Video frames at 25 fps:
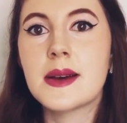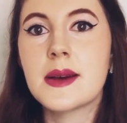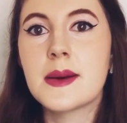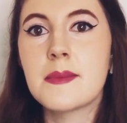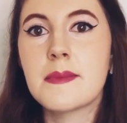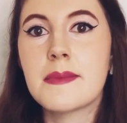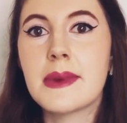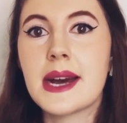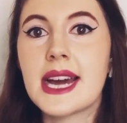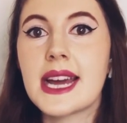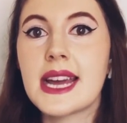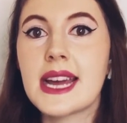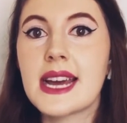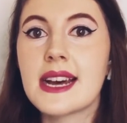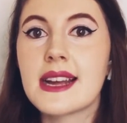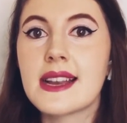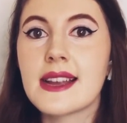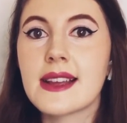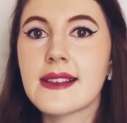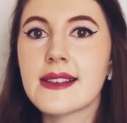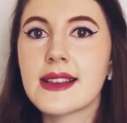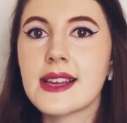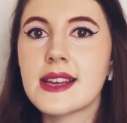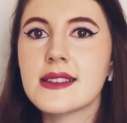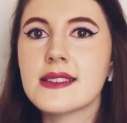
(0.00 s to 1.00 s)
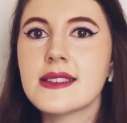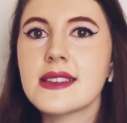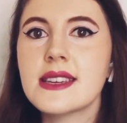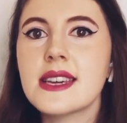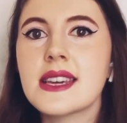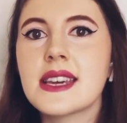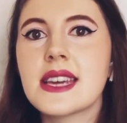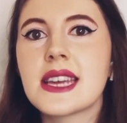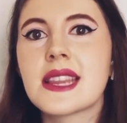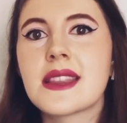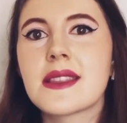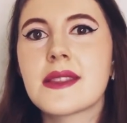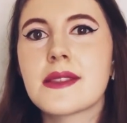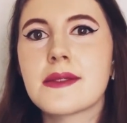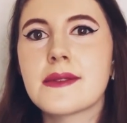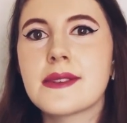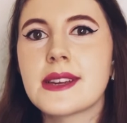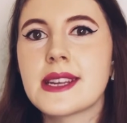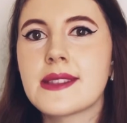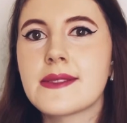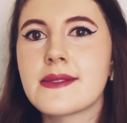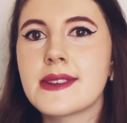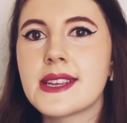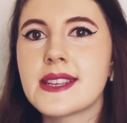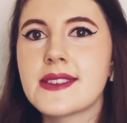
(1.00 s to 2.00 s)
by Alexander in
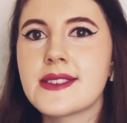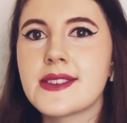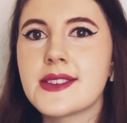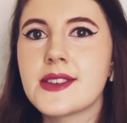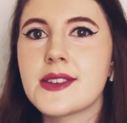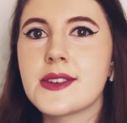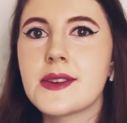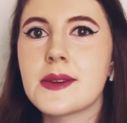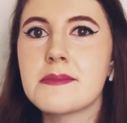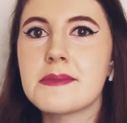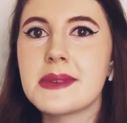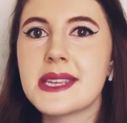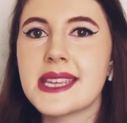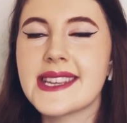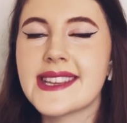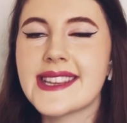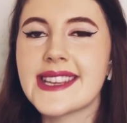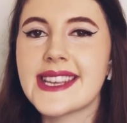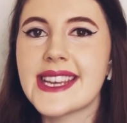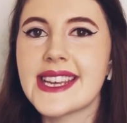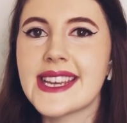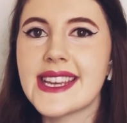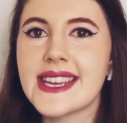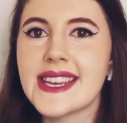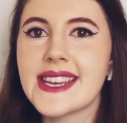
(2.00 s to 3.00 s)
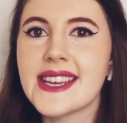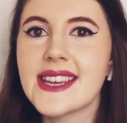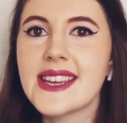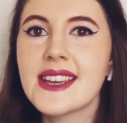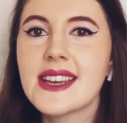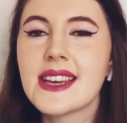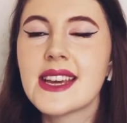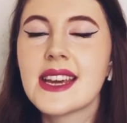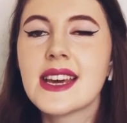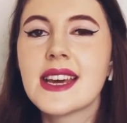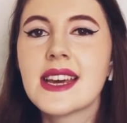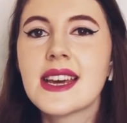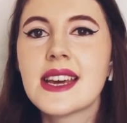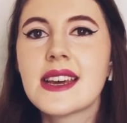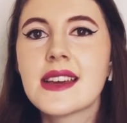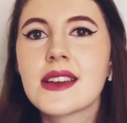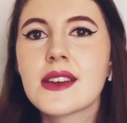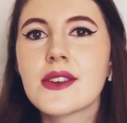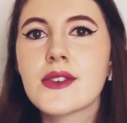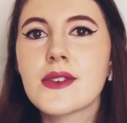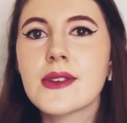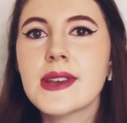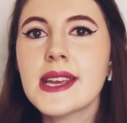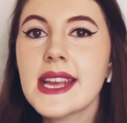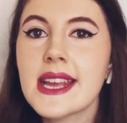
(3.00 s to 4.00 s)
332 BCE,
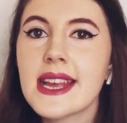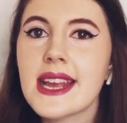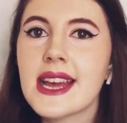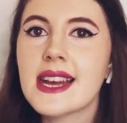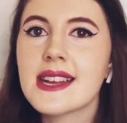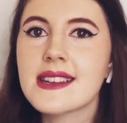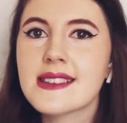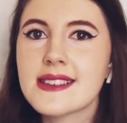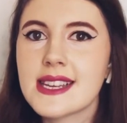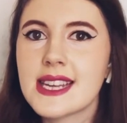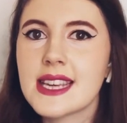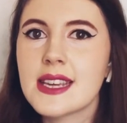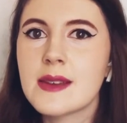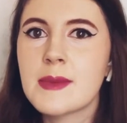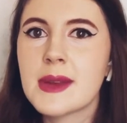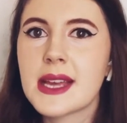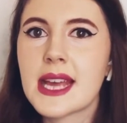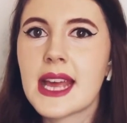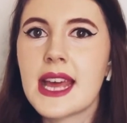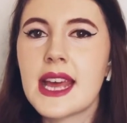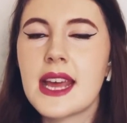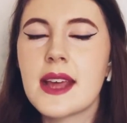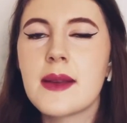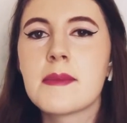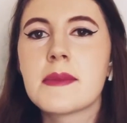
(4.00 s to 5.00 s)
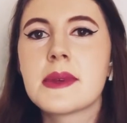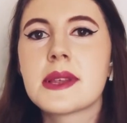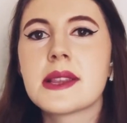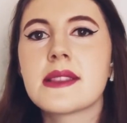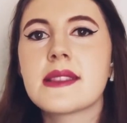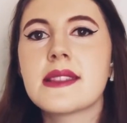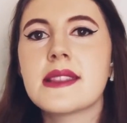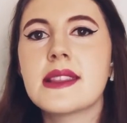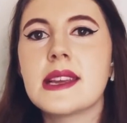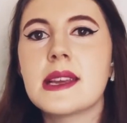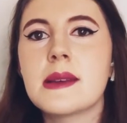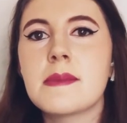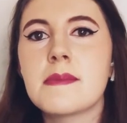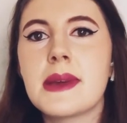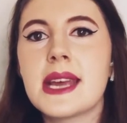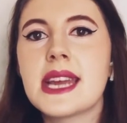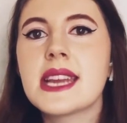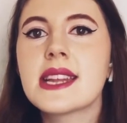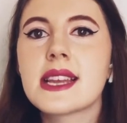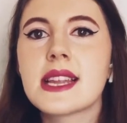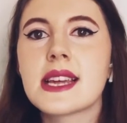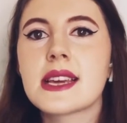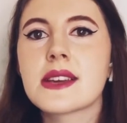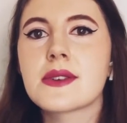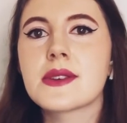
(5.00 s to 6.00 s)
Greek actually became the
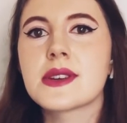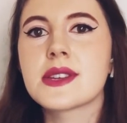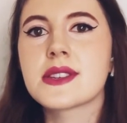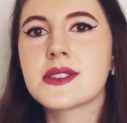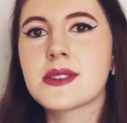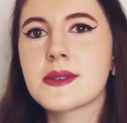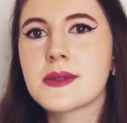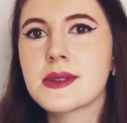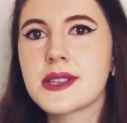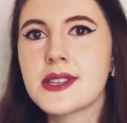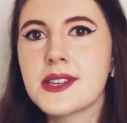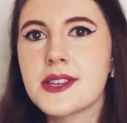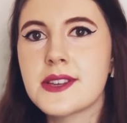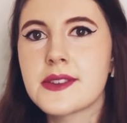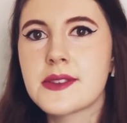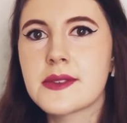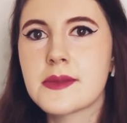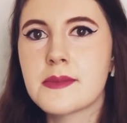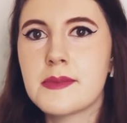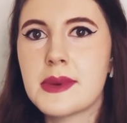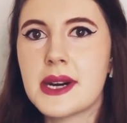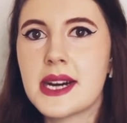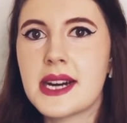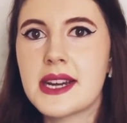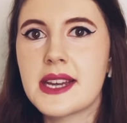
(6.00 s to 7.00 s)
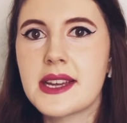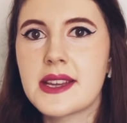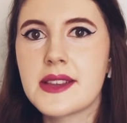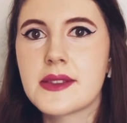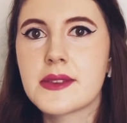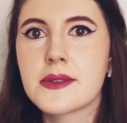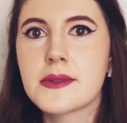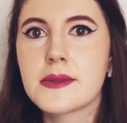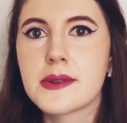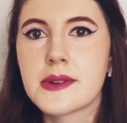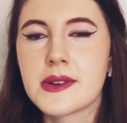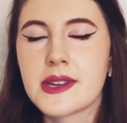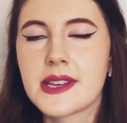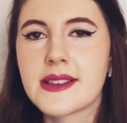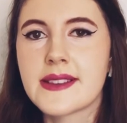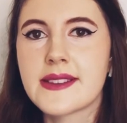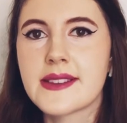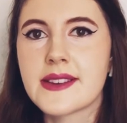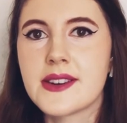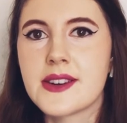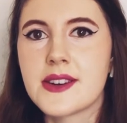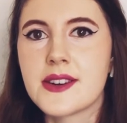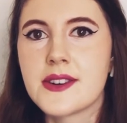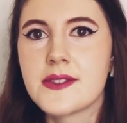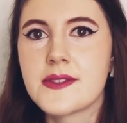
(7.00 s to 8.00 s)
main language that was used by the rulers
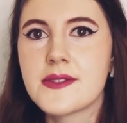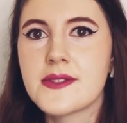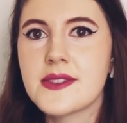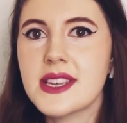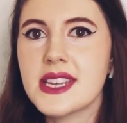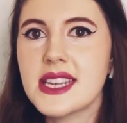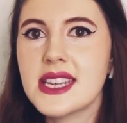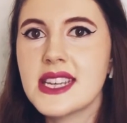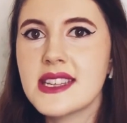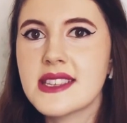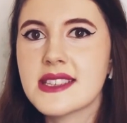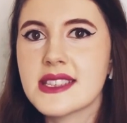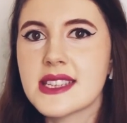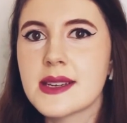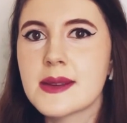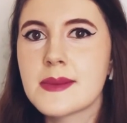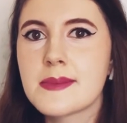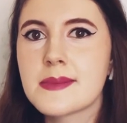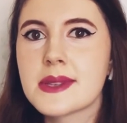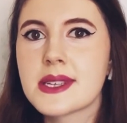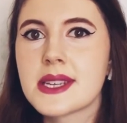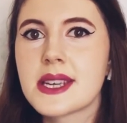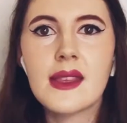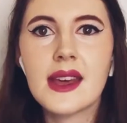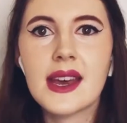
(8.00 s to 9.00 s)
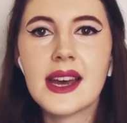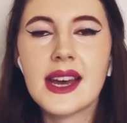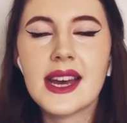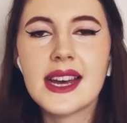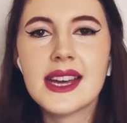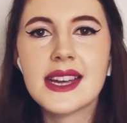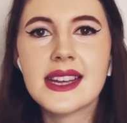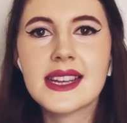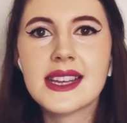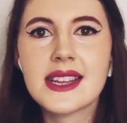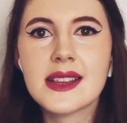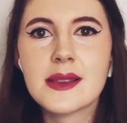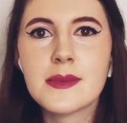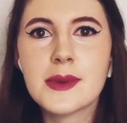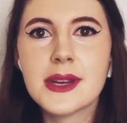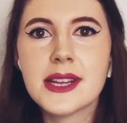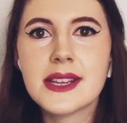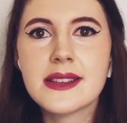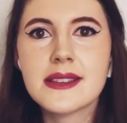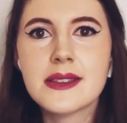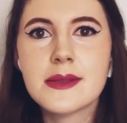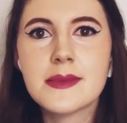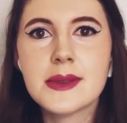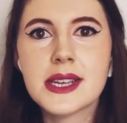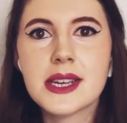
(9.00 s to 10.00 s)
of Egypt, and it
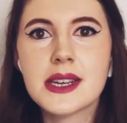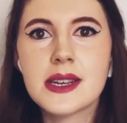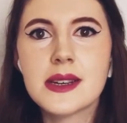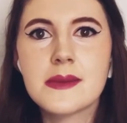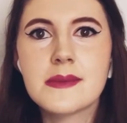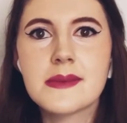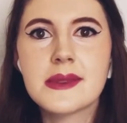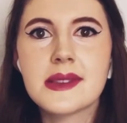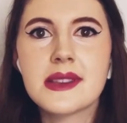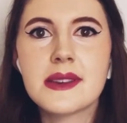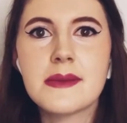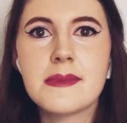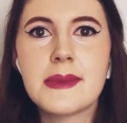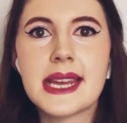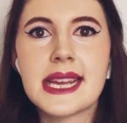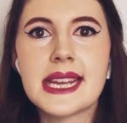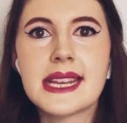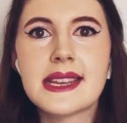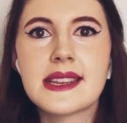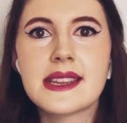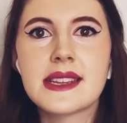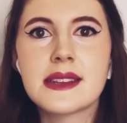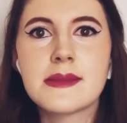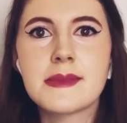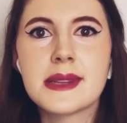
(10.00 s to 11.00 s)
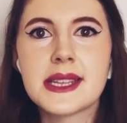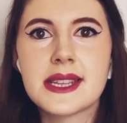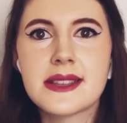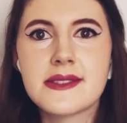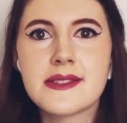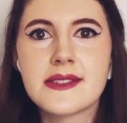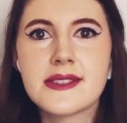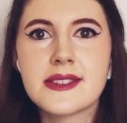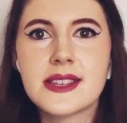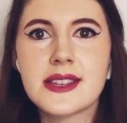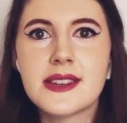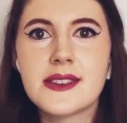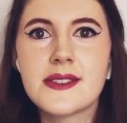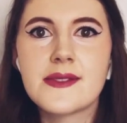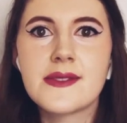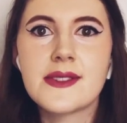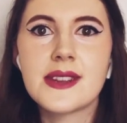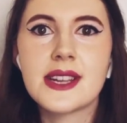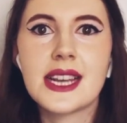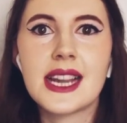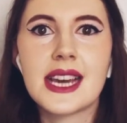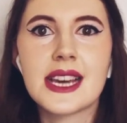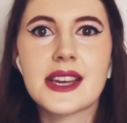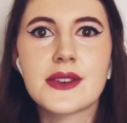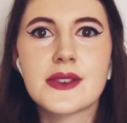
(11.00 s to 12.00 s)
spread to become the main administrative
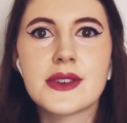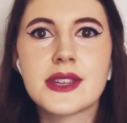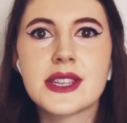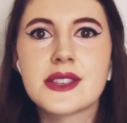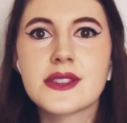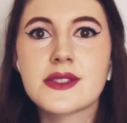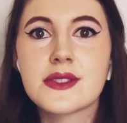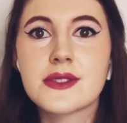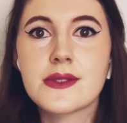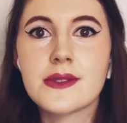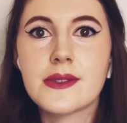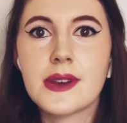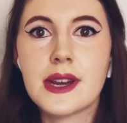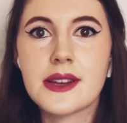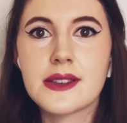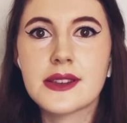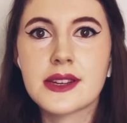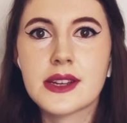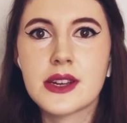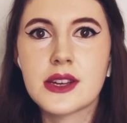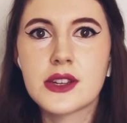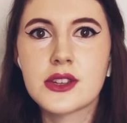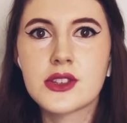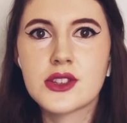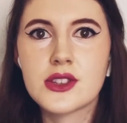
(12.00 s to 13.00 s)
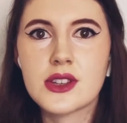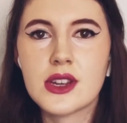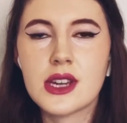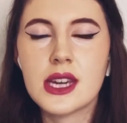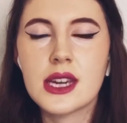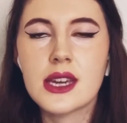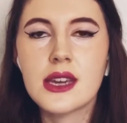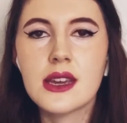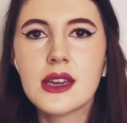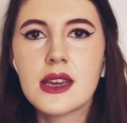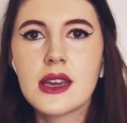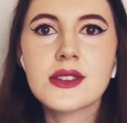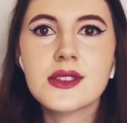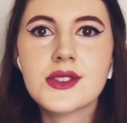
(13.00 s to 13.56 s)
language throughout the country.